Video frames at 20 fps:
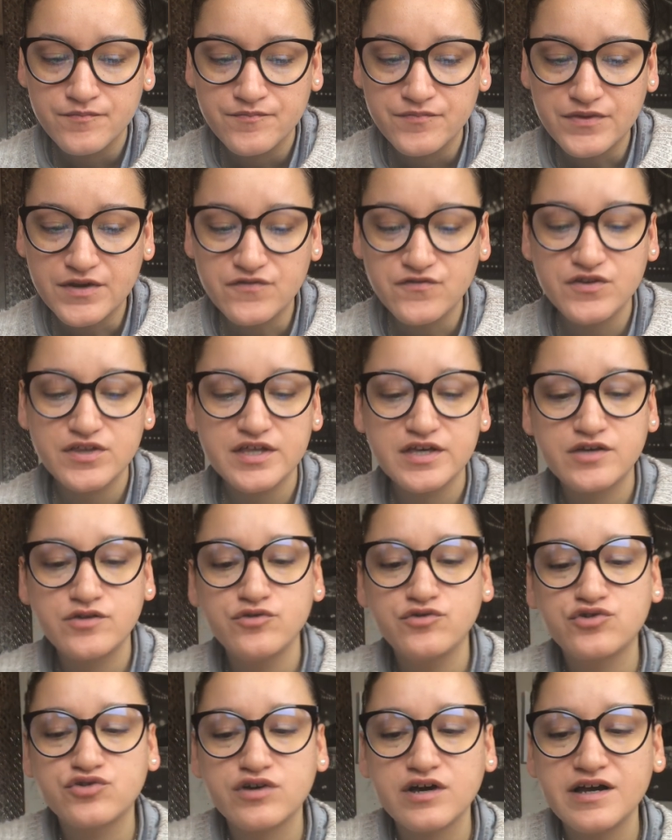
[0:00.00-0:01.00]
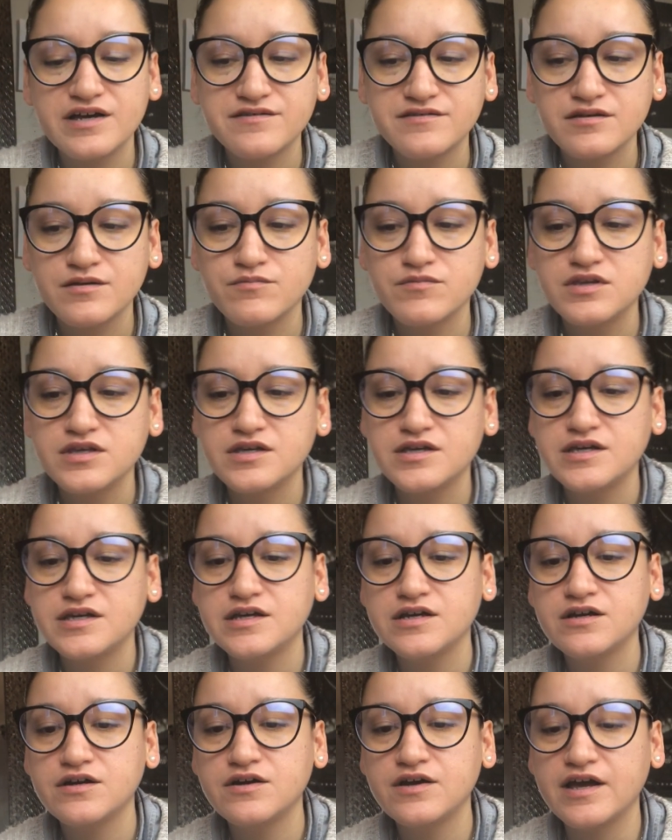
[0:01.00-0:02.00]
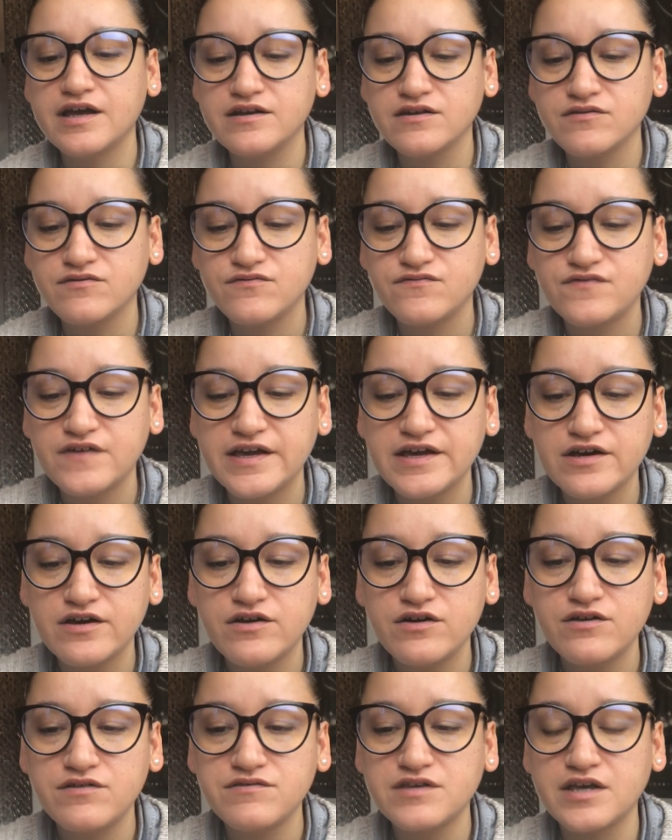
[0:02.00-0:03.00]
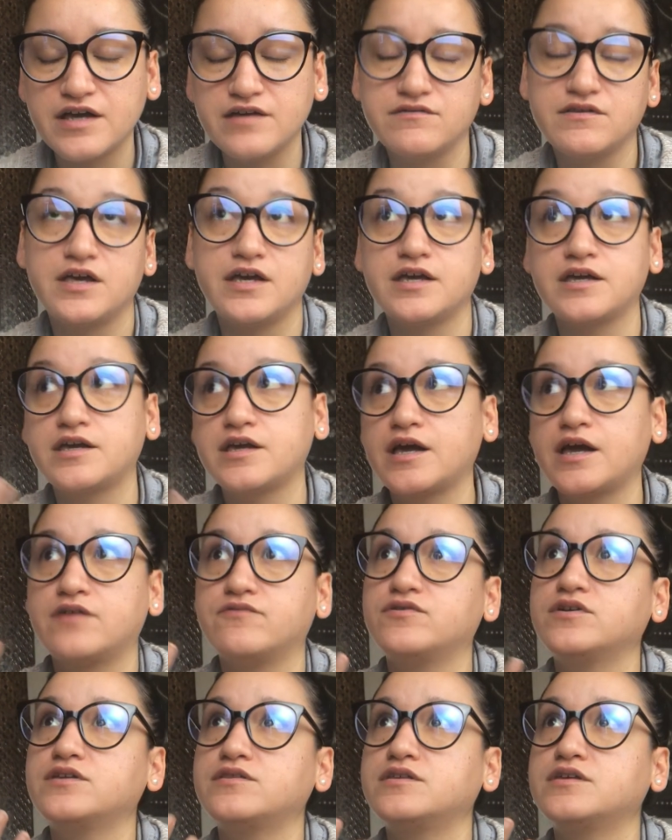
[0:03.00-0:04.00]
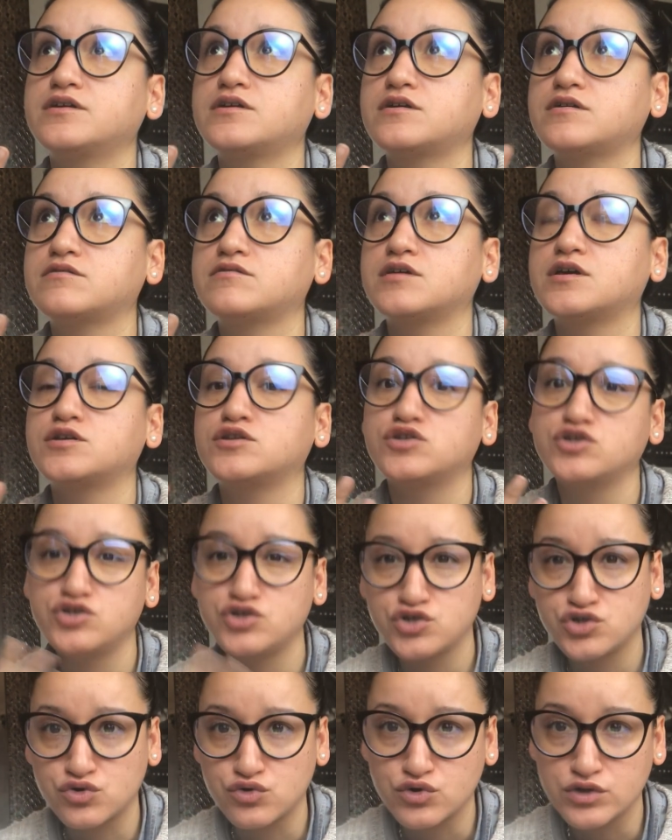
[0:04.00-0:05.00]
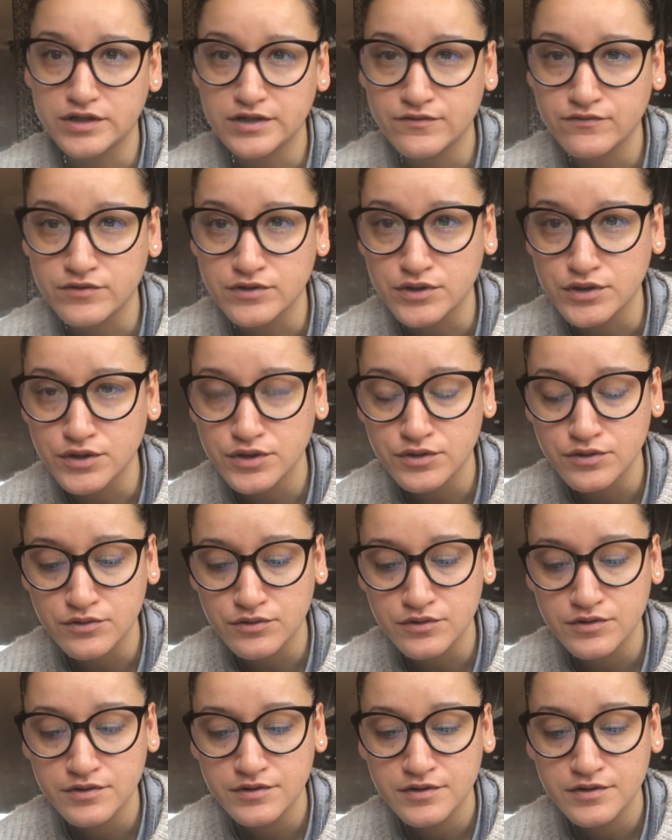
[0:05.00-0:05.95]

I feel like you try something here and it fails, and like everything is like destroyed for you.